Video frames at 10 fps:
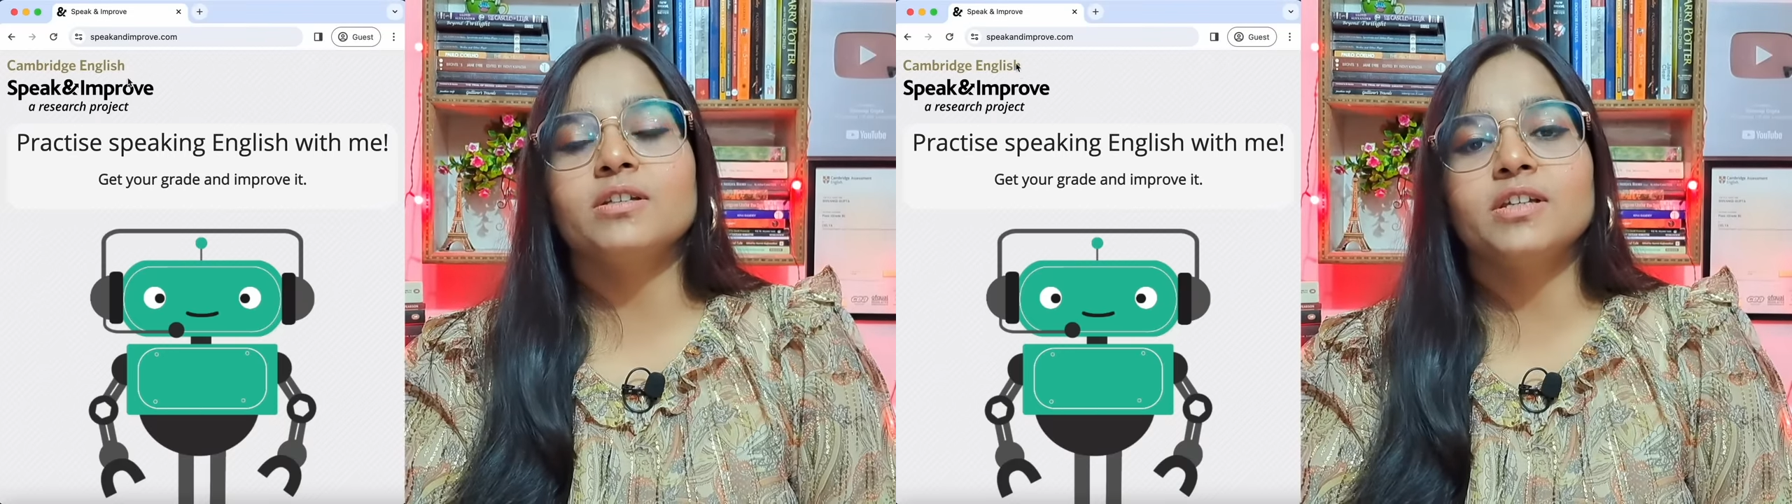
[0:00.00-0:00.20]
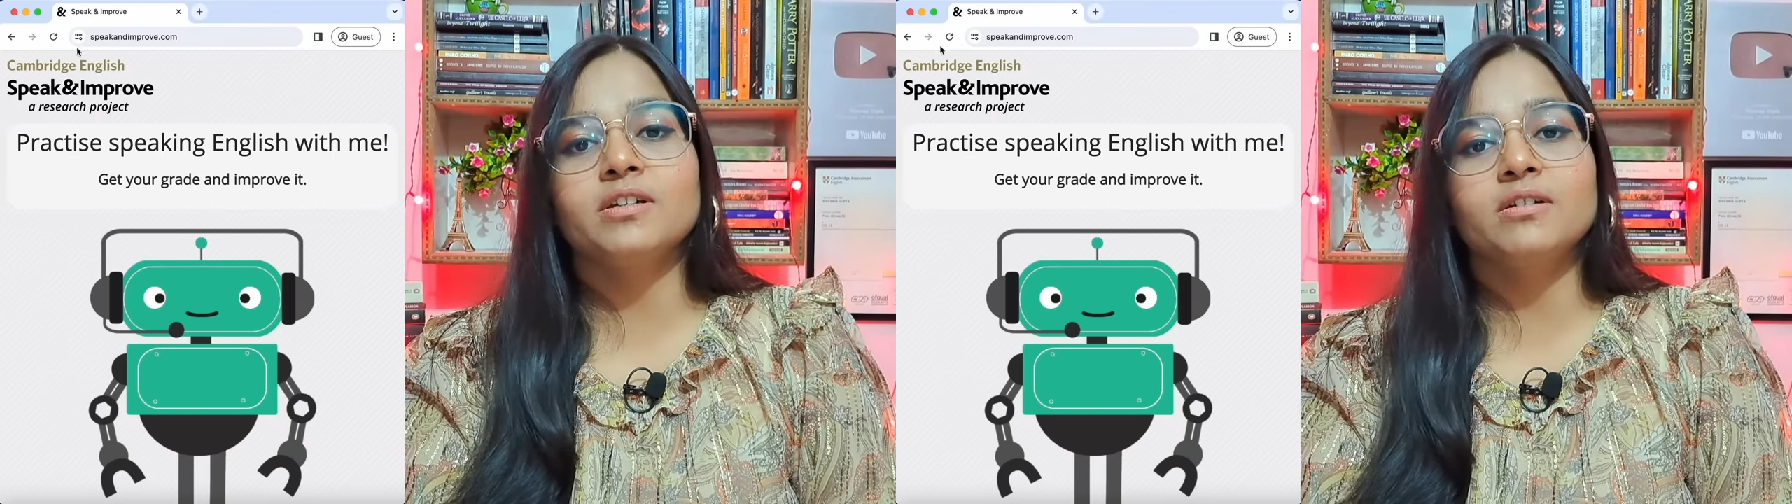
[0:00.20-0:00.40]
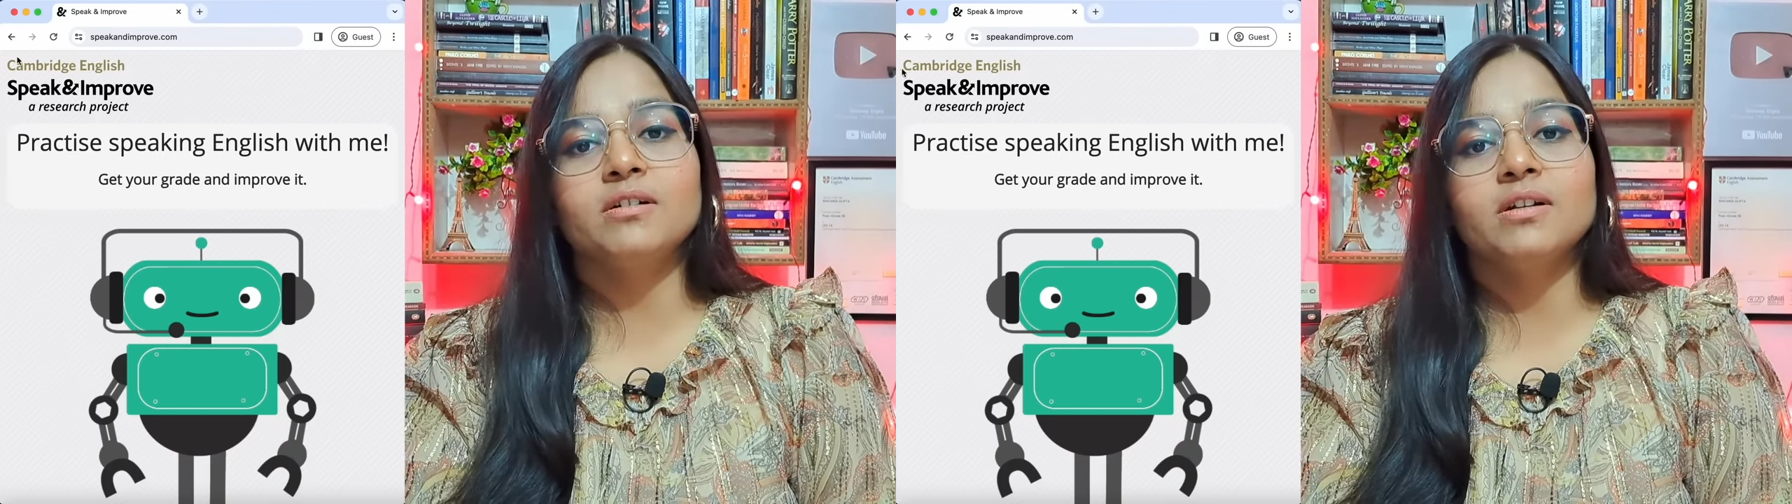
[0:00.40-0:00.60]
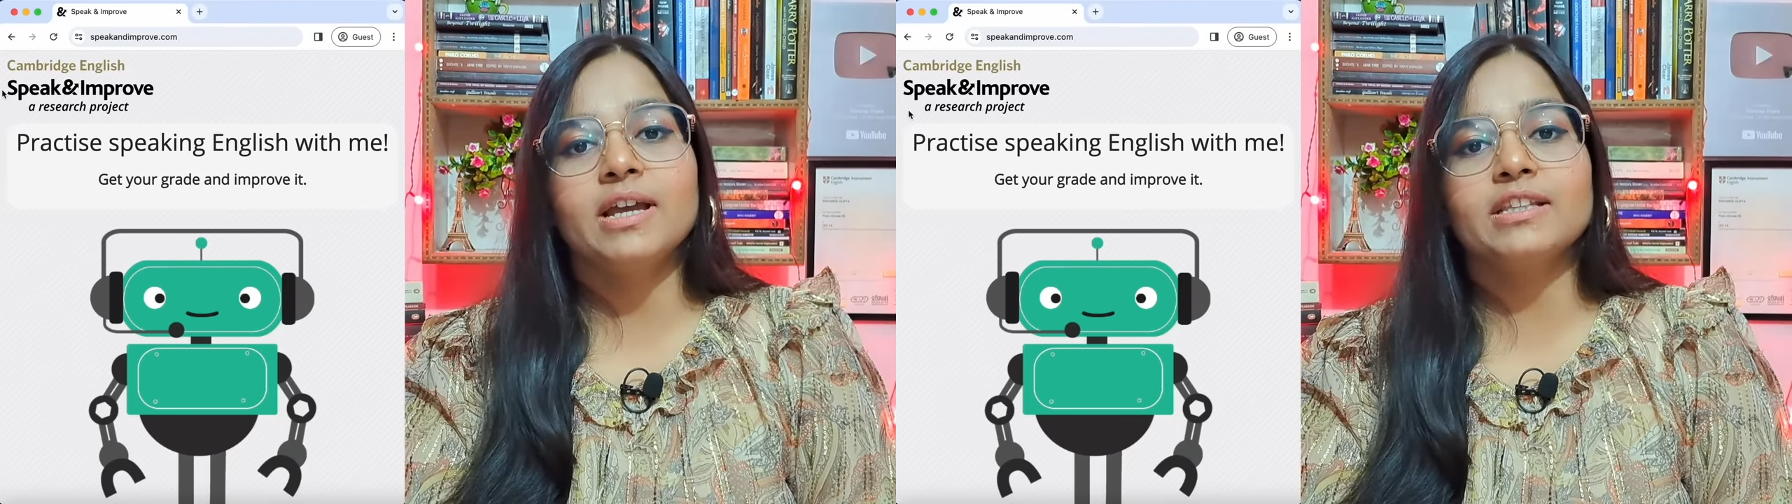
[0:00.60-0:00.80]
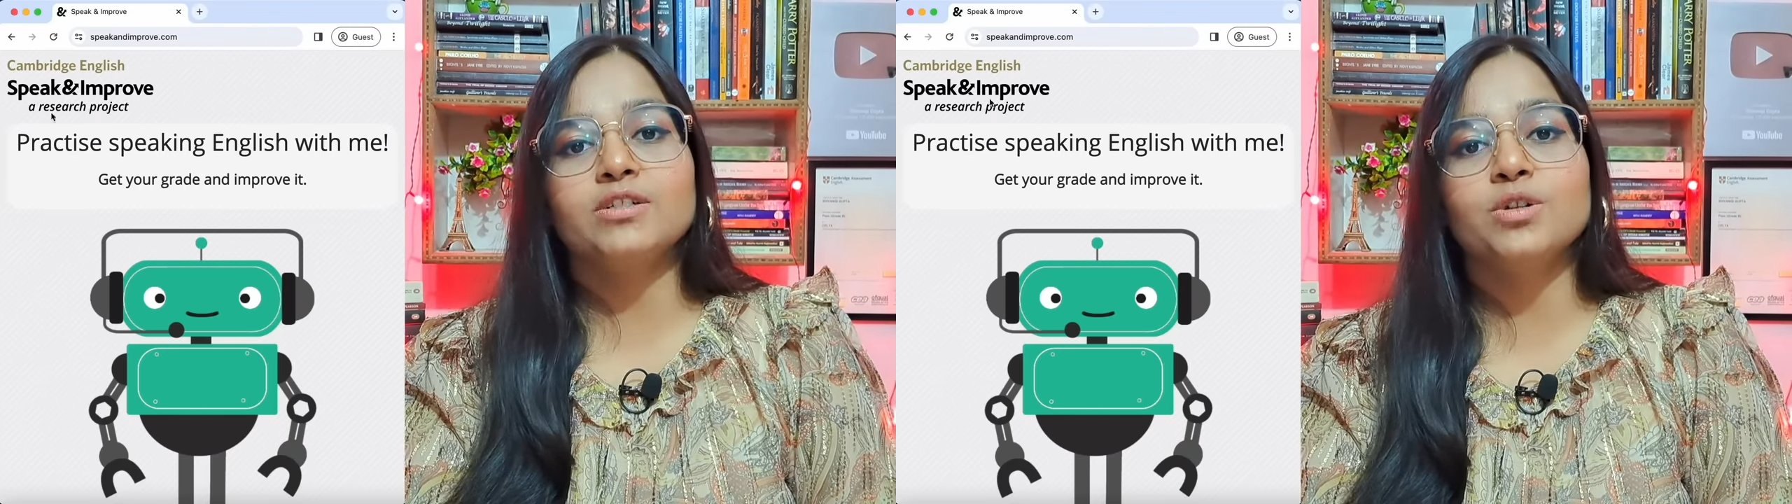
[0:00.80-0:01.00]
there
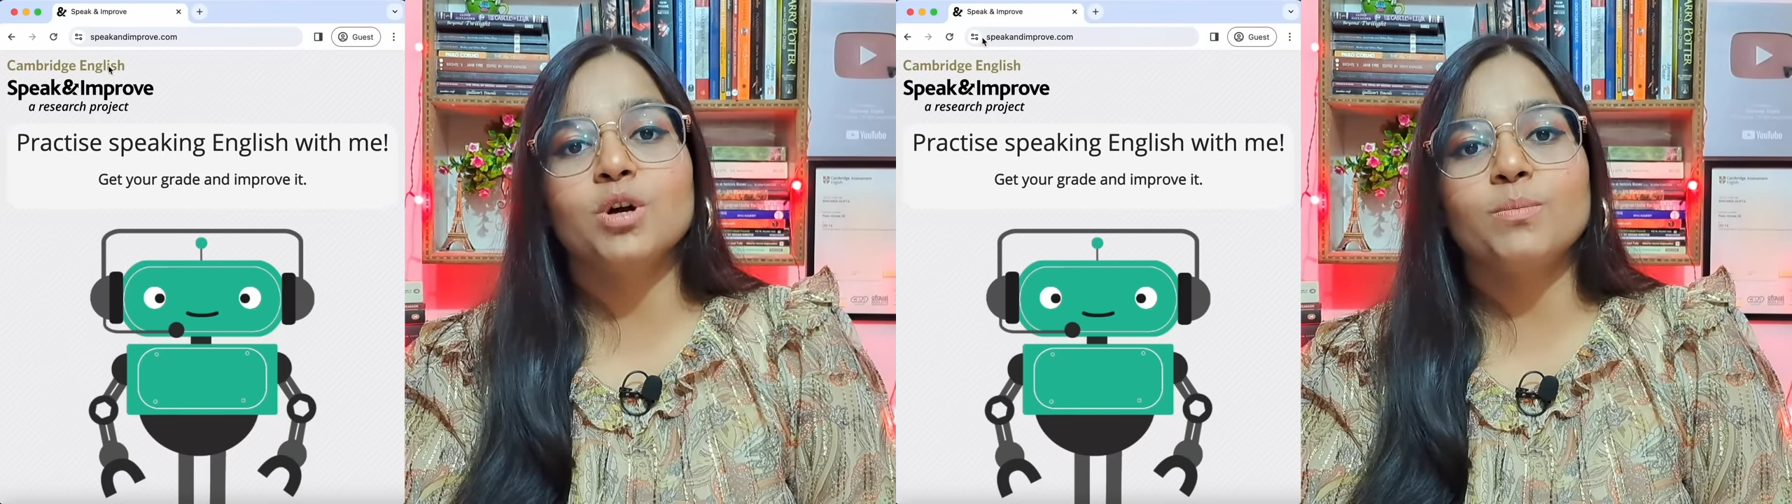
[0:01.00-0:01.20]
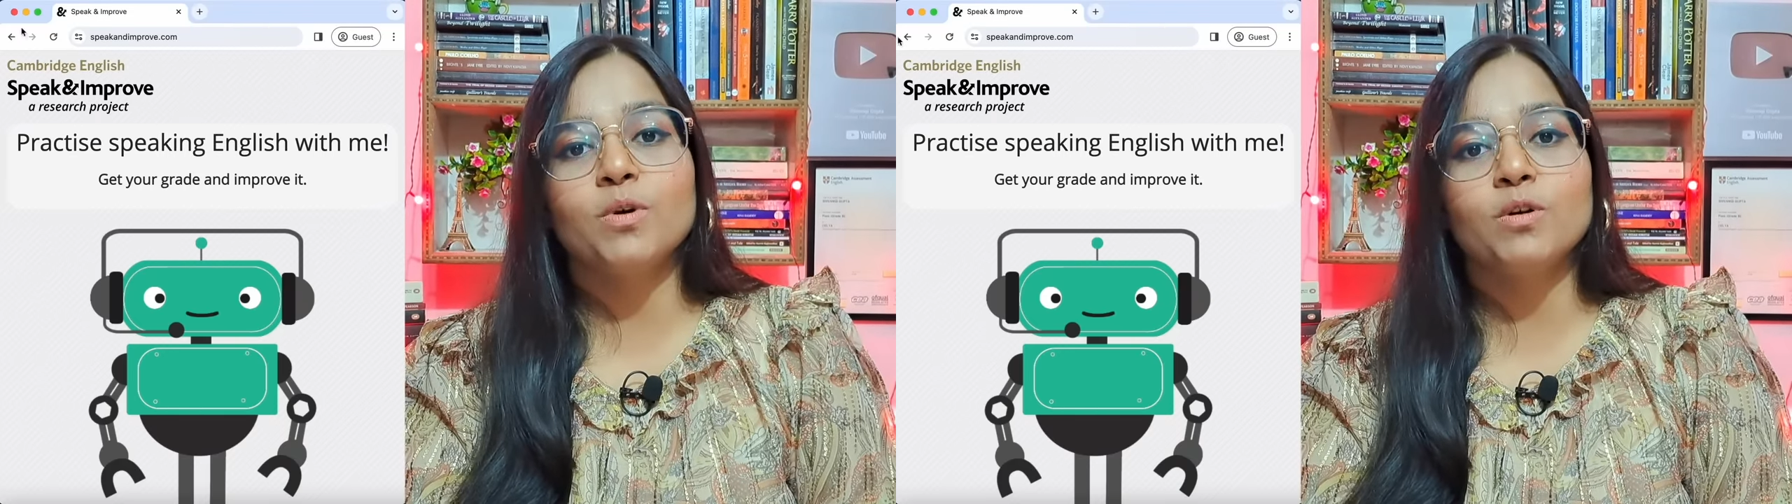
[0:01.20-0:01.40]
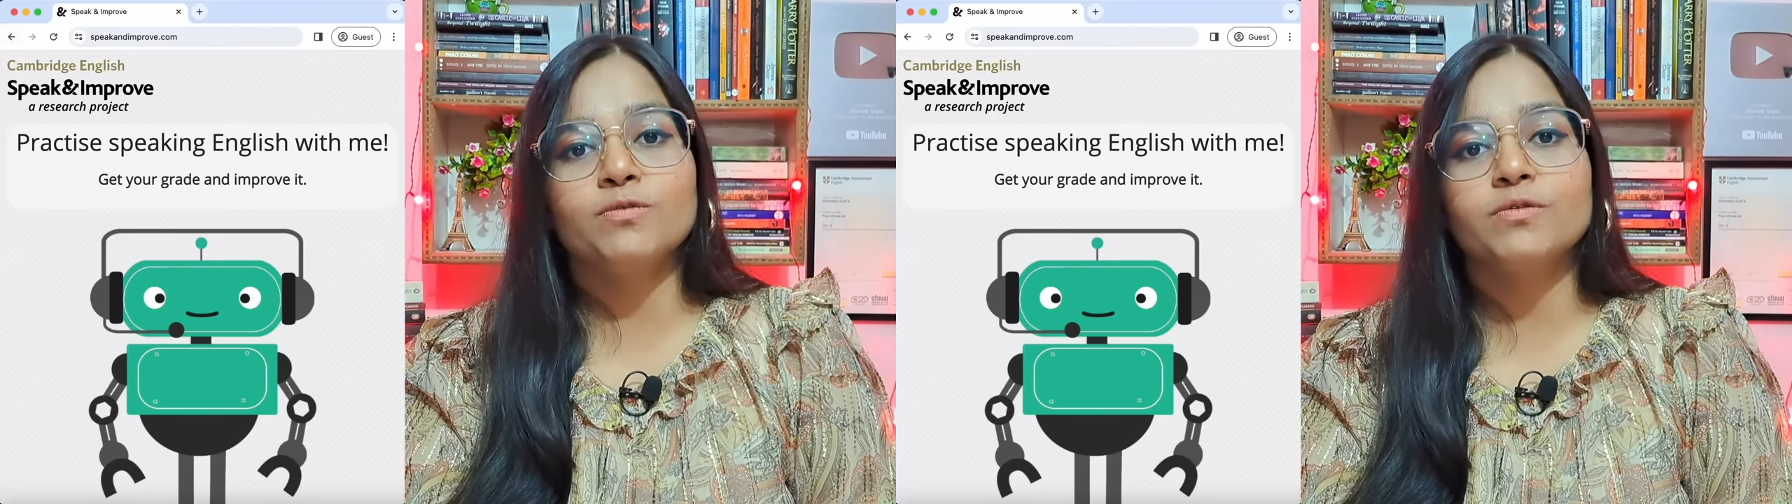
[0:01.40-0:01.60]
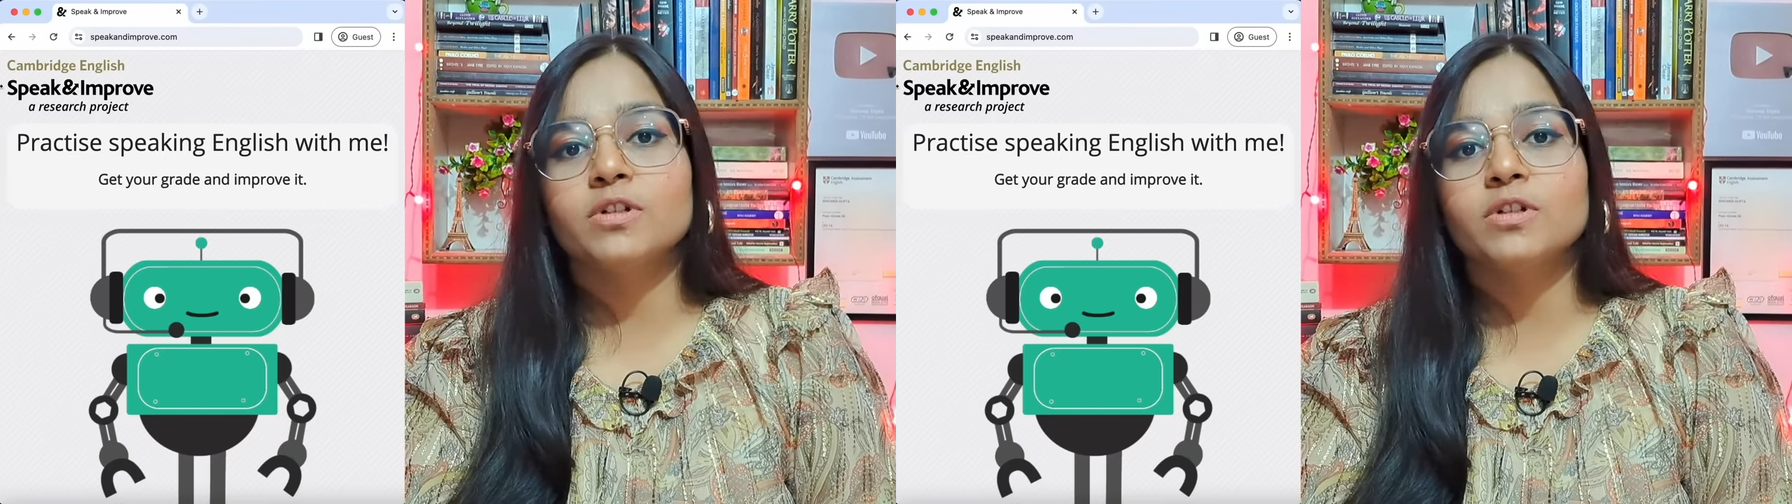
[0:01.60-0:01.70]
at the top of